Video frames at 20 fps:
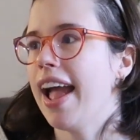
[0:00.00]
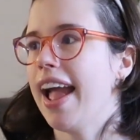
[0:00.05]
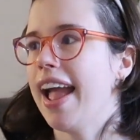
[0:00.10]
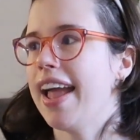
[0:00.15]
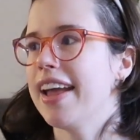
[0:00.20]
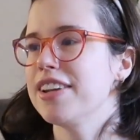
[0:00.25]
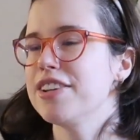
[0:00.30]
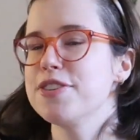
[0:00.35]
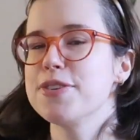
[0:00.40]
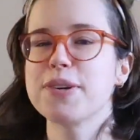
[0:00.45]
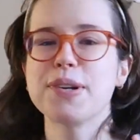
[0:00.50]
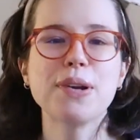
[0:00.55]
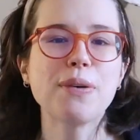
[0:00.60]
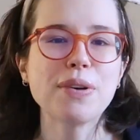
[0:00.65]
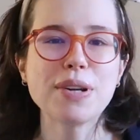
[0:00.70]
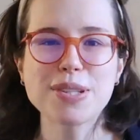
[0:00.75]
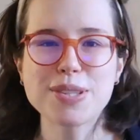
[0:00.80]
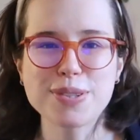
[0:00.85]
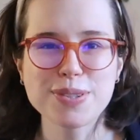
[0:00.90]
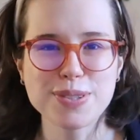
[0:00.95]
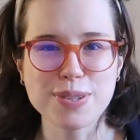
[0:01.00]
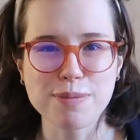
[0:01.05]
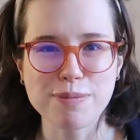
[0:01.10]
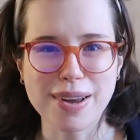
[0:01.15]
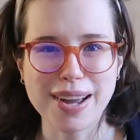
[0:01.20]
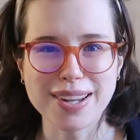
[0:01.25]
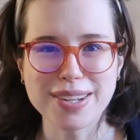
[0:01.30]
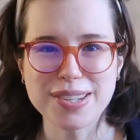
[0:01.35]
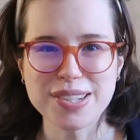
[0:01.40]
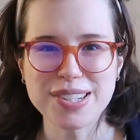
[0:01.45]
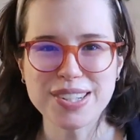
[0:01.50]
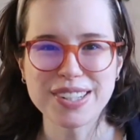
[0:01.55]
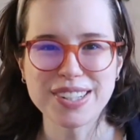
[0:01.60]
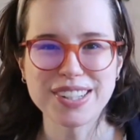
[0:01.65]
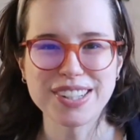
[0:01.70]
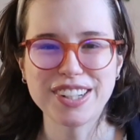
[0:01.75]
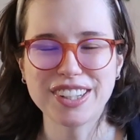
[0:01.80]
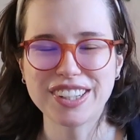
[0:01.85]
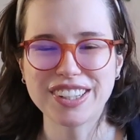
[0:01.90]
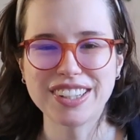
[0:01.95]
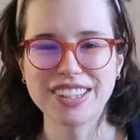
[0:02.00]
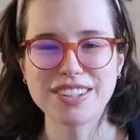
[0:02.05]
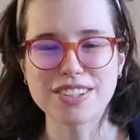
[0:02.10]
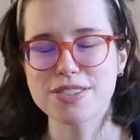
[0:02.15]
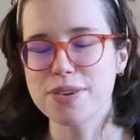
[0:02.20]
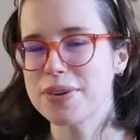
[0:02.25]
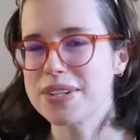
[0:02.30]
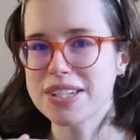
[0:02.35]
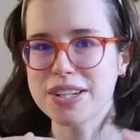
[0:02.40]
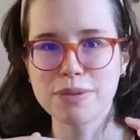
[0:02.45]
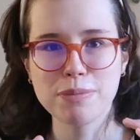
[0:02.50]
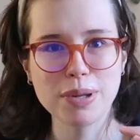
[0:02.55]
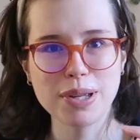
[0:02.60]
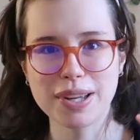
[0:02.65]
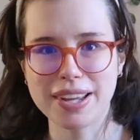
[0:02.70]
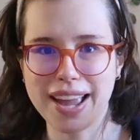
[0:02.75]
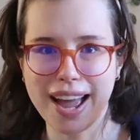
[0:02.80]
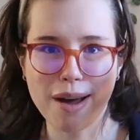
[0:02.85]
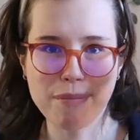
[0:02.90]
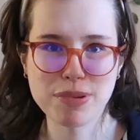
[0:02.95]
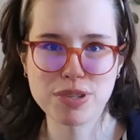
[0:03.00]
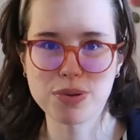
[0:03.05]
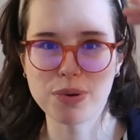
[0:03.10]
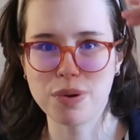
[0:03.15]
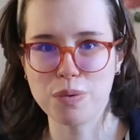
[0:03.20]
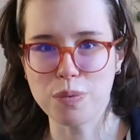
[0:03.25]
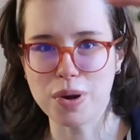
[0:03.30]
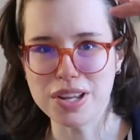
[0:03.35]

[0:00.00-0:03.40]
And you can only do so much. There's always going to be a gap between